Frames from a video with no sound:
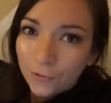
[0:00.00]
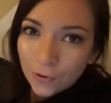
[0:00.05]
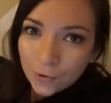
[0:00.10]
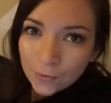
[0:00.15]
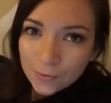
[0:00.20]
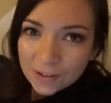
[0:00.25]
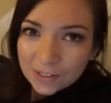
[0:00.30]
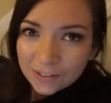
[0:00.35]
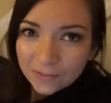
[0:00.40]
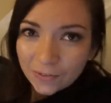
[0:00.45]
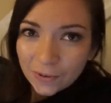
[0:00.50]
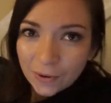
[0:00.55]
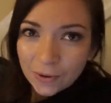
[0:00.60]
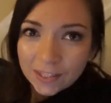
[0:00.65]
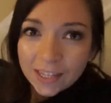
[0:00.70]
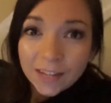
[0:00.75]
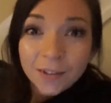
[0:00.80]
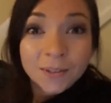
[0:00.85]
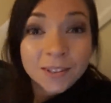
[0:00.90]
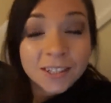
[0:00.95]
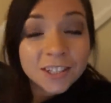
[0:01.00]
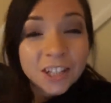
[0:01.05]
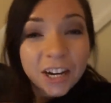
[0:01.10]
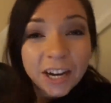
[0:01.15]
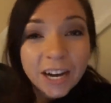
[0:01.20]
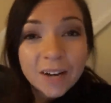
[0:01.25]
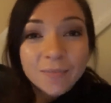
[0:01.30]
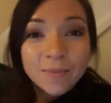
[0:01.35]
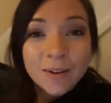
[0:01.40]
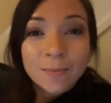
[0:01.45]
Vlogmas vlogs. And also
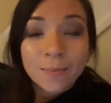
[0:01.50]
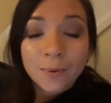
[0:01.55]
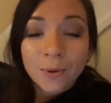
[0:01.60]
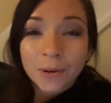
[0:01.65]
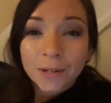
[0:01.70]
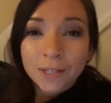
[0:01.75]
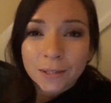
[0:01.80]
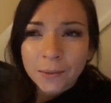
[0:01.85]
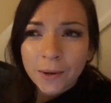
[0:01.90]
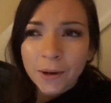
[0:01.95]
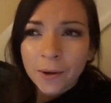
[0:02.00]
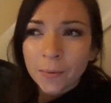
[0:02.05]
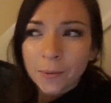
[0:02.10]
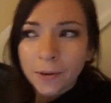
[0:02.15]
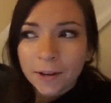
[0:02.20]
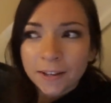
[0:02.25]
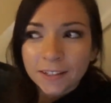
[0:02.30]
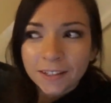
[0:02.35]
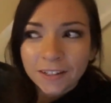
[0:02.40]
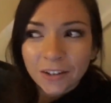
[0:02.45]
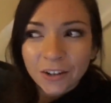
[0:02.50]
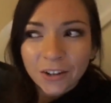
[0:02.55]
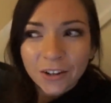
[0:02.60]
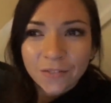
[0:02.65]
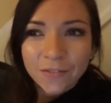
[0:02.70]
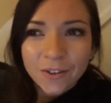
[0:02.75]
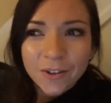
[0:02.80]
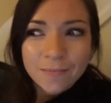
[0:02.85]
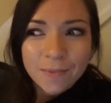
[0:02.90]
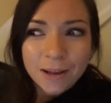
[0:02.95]
check out my blog as well, because I don't know
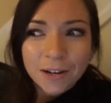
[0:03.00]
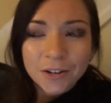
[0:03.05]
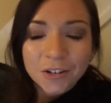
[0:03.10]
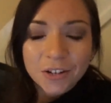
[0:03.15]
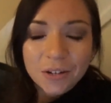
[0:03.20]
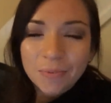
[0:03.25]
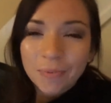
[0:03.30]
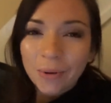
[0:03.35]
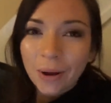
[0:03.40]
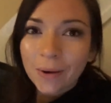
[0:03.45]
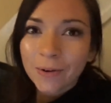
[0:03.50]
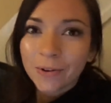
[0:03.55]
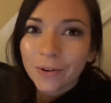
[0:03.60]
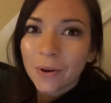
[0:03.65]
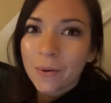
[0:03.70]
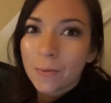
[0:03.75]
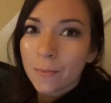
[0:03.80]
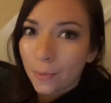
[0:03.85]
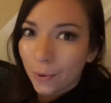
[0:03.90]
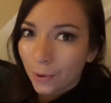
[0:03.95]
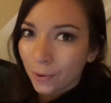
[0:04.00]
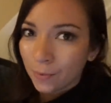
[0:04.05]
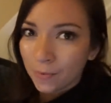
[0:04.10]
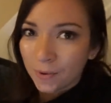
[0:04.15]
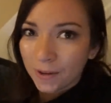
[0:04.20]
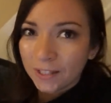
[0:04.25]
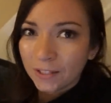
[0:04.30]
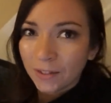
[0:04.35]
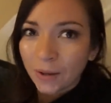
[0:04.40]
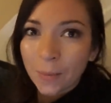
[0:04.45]
if I mentioned, but I'm doing
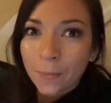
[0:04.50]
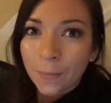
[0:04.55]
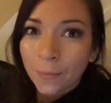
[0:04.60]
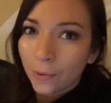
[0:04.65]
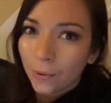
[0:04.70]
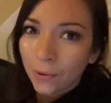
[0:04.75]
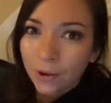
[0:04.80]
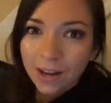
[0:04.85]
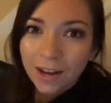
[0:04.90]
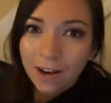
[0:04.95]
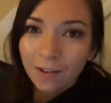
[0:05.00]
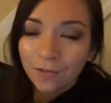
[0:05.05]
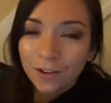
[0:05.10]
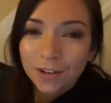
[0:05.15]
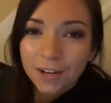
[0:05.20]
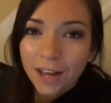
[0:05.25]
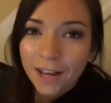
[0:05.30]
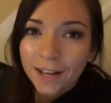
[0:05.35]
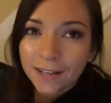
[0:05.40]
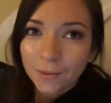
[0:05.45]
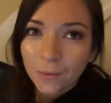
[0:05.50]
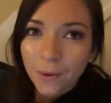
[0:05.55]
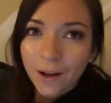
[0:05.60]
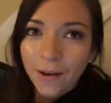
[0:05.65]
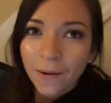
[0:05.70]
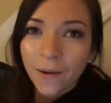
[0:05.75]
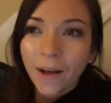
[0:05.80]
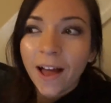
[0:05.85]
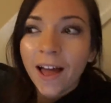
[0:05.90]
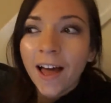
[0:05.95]
Vlogmas, so I'm blogging every day as
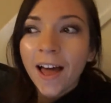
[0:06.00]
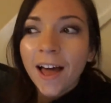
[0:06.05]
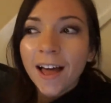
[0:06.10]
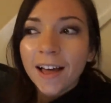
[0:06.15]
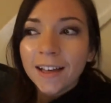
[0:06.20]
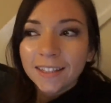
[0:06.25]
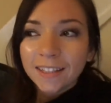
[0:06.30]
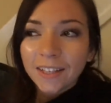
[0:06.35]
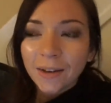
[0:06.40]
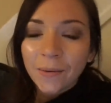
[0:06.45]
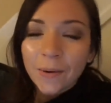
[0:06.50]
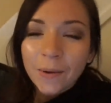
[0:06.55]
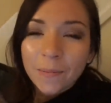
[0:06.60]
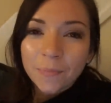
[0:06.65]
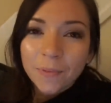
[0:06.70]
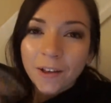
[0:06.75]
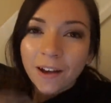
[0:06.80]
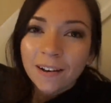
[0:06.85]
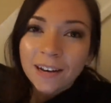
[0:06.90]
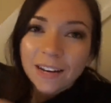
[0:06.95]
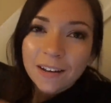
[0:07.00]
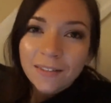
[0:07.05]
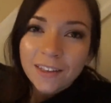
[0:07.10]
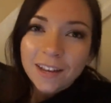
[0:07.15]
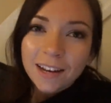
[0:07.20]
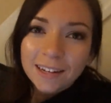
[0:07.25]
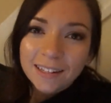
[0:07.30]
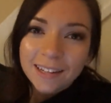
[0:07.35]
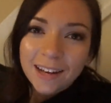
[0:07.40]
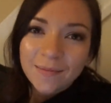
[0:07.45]
well. So um, I'll leave
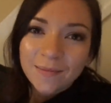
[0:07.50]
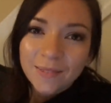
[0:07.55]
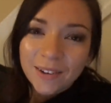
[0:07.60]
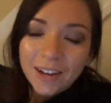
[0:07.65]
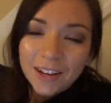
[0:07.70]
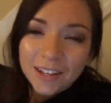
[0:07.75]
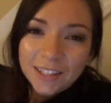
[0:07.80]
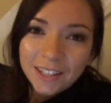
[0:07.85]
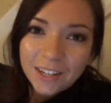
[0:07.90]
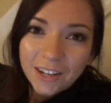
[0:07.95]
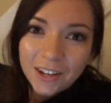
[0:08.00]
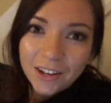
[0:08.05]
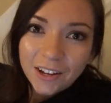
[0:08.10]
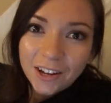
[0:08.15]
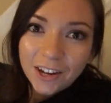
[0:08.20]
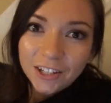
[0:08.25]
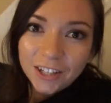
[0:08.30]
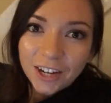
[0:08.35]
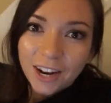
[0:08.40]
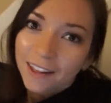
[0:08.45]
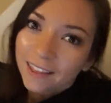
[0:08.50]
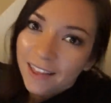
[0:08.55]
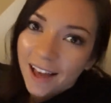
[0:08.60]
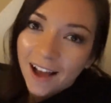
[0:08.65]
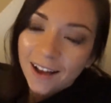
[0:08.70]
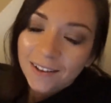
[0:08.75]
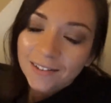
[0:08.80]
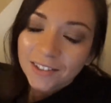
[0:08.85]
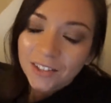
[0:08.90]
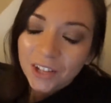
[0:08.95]
the link down below so you can go check
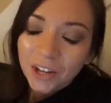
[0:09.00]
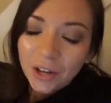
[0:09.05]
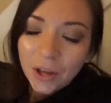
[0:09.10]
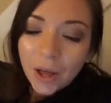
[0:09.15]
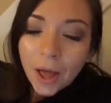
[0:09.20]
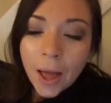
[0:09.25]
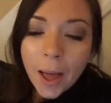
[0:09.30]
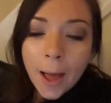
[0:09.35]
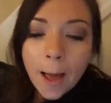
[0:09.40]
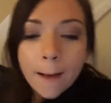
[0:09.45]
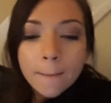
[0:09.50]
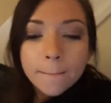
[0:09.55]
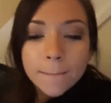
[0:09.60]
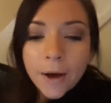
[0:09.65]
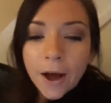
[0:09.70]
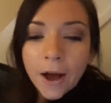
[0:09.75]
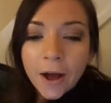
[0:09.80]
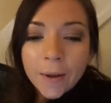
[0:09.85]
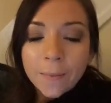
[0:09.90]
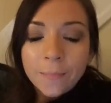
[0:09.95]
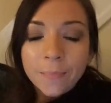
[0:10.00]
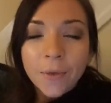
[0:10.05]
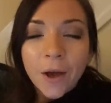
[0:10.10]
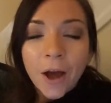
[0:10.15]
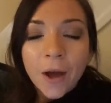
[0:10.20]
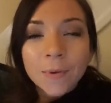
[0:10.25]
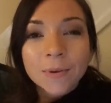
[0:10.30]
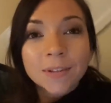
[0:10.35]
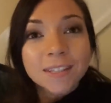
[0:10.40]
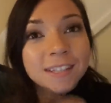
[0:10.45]
that out too. But um,
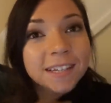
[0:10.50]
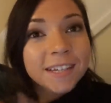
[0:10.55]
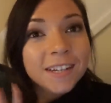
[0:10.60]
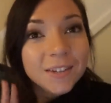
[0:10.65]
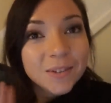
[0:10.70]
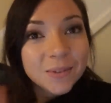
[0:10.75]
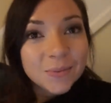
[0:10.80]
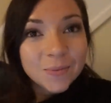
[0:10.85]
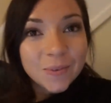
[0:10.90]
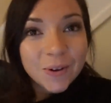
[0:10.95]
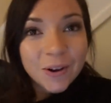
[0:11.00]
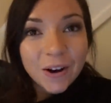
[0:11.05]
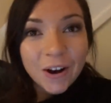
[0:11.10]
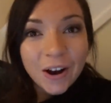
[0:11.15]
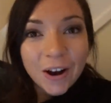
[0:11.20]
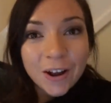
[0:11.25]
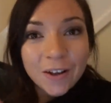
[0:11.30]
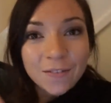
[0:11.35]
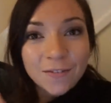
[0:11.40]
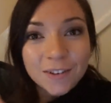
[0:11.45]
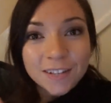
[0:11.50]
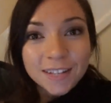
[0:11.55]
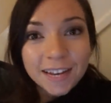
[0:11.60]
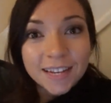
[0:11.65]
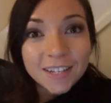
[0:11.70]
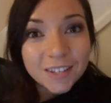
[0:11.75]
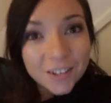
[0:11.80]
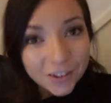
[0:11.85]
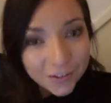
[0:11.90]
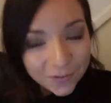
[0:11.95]
I will see you tomorrow for
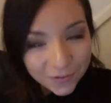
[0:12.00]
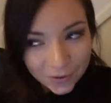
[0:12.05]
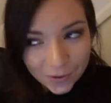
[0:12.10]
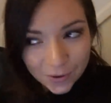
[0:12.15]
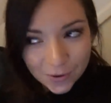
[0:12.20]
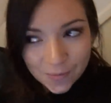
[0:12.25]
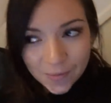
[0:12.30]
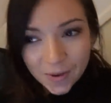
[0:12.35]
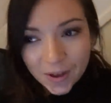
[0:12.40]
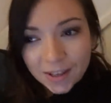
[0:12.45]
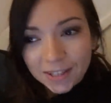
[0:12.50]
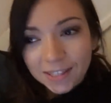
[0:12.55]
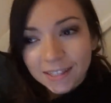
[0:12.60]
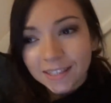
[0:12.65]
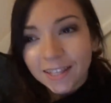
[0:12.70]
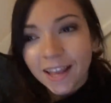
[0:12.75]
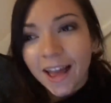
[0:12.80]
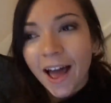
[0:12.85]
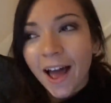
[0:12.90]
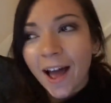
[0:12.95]
day two of Vlogmas.